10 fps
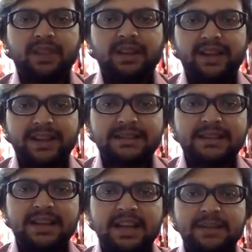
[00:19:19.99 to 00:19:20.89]
Next
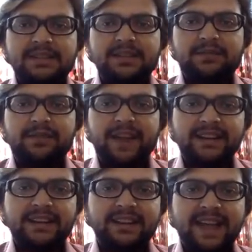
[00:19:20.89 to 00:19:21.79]
comes
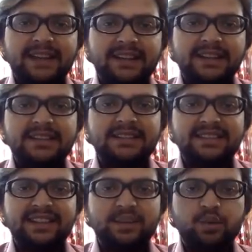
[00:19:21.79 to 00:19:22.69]
final, that is
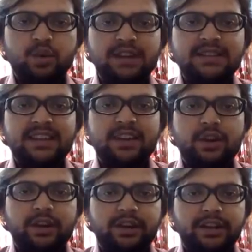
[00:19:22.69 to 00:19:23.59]
network
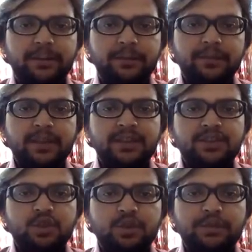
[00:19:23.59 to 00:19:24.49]
security.
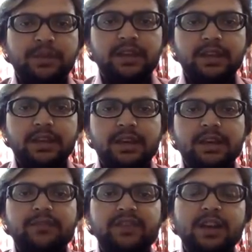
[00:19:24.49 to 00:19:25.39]
So here
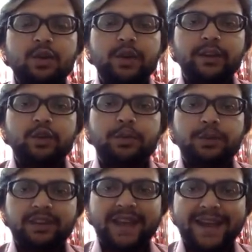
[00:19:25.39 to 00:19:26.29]
we are going to
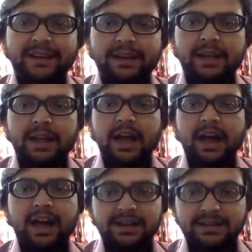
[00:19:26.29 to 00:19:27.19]
protect
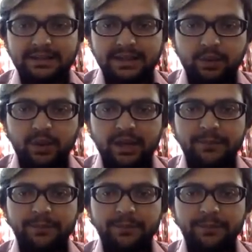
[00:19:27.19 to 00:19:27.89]
our server,